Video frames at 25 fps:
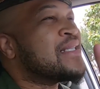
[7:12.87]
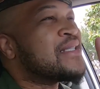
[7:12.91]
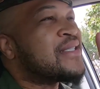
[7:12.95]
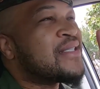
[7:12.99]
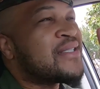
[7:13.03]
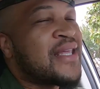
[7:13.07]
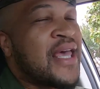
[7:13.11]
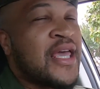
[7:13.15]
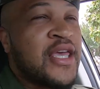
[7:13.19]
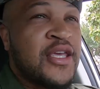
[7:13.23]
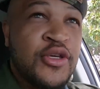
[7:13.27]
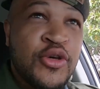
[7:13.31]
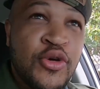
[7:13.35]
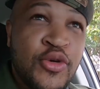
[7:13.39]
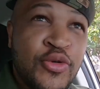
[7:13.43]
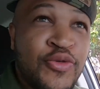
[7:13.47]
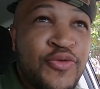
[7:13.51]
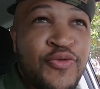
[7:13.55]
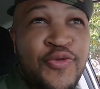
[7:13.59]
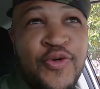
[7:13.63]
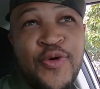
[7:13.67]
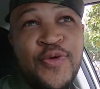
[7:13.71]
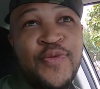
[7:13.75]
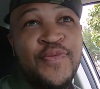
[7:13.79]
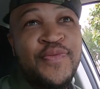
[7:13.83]
Stay
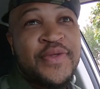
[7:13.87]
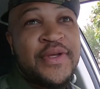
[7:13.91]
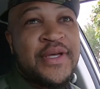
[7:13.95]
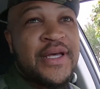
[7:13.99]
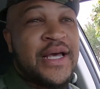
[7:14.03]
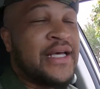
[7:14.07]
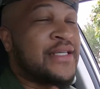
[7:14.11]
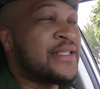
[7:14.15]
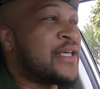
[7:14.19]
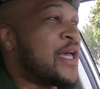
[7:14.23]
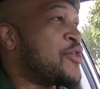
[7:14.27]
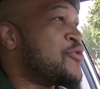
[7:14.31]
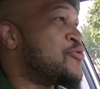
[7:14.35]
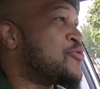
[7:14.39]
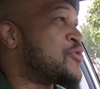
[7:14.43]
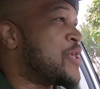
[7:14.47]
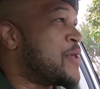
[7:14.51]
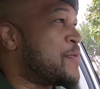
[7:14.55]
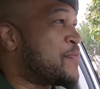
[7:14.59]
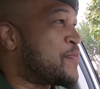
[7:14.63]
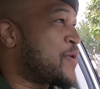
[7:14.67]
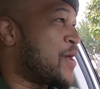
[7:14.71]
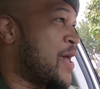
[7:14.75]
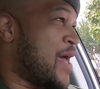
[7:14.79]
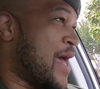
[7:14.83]
youthful. That's how you
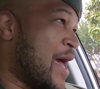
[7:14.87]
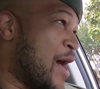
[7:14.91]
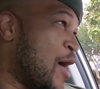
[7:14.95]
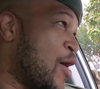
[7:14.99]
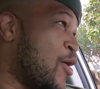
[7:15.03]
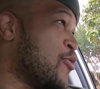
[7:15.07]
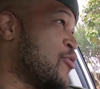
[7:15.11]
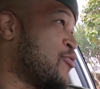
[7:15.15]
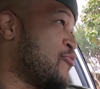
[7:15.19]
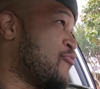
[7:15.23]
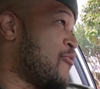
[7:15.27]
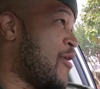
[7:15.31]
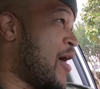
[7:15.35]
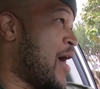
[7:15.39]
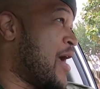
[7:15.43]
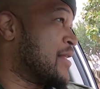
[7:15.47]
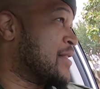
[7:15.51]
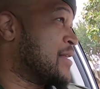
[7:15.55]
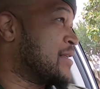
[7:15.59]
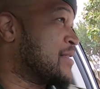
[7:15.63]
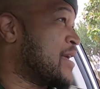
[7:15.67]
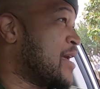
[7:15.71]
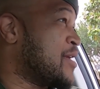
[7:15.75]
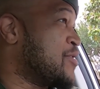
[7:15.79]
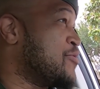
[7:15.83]
keep your health
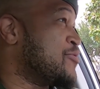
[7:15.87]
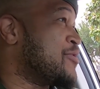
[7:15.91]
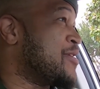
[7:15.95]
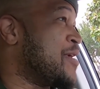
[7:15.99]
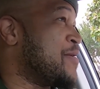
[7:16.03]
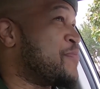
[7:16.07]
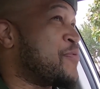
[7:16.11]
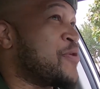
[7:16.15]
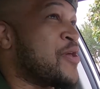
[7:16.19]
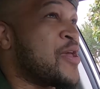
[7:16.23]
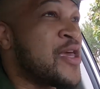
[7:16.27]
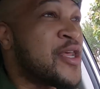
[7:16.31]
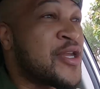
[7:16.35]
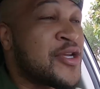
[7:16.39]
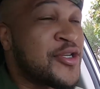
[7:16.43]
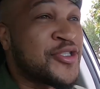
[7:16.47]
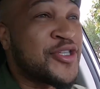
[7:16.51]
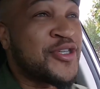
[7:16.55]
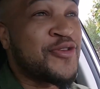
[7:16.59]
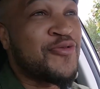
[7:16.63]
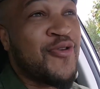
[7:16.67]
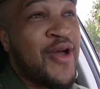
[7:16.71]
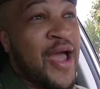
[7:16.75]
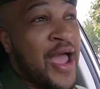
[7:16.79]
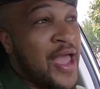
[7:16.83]
right. That's how you keep your
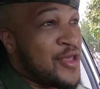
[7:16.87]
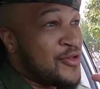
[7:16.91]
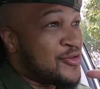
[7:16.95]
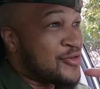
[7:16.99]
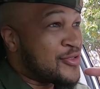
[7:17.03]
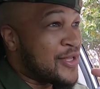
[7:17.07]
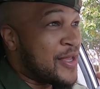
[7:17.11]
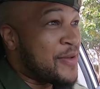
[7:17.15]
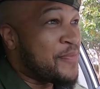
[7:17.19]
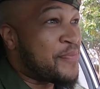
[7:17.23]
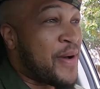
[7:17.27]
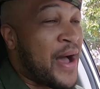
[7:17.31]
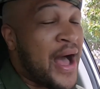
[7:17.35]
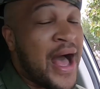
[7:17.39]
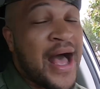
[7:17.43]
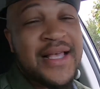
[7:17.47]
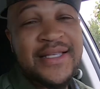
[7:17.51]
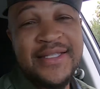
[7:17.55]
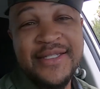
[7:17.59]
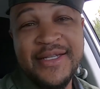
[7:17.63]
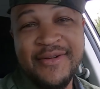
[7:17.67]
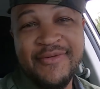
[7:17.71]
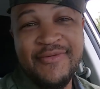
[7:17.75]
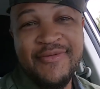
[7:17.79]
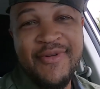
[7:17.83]
energy right. You stay
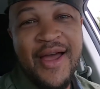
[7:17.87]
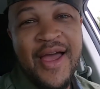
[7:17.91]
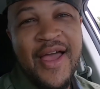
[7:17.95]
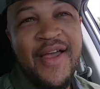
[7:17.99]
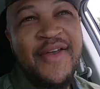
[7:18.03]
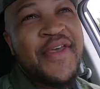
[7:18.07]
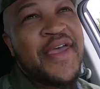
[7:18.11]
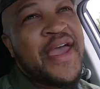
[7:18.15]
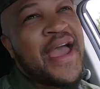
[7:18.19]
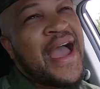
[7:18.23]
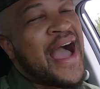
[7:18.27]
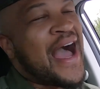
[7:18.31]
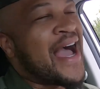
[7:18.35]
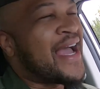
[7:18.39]
positive, right?